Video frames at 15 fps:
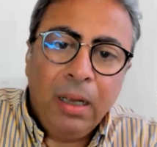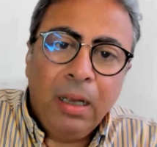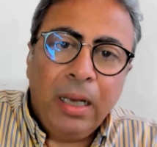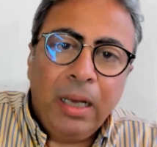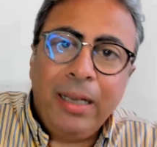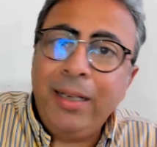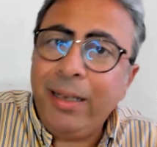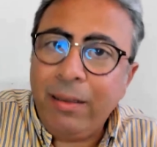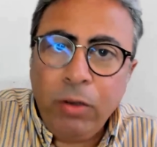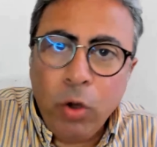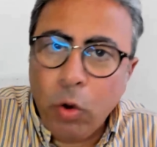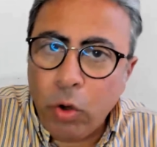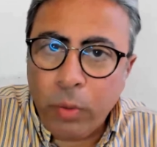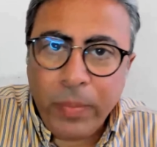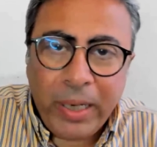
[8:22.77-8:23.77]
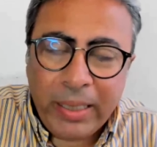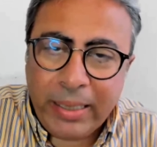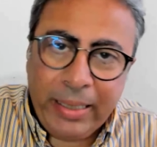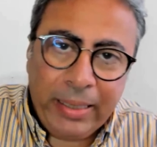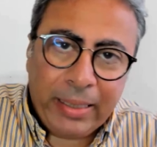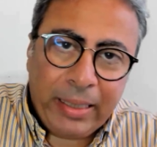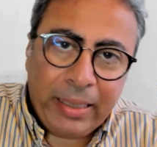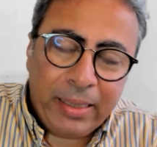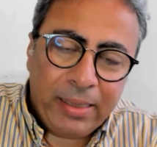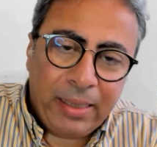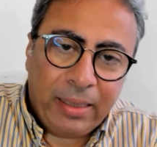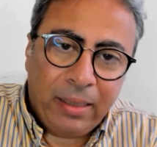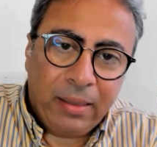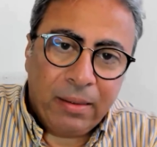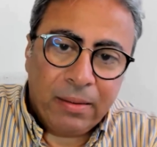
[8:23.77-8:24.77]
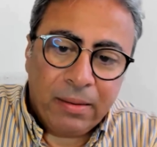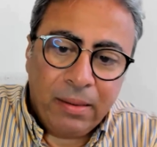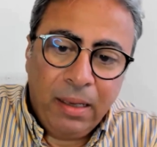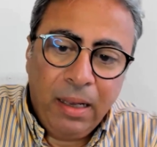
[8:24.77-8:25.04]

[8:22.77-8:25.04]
in normal clinical settings.